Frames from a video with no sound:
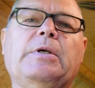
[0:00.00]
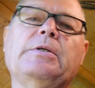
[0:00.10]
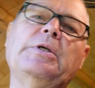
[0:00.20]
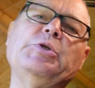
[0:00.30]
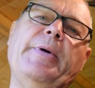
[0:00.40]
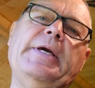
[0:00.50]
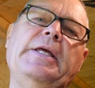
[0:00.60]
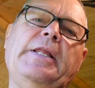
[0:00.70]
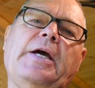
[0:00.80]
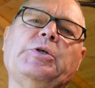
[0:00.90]
Since
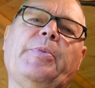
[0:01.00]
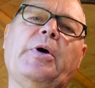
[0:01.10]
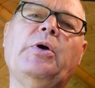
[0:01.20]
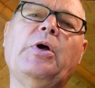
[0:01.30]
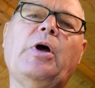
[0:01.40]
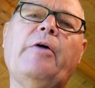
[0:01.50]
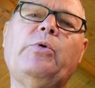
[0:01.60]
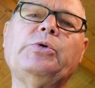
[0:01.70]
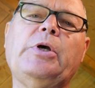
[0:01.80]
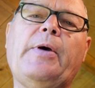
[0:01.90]
making the ash bow, I've
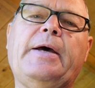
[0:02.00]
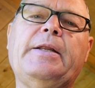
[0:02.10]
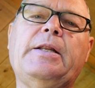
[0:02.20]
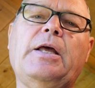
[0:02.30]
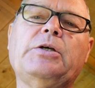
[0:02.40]
also added a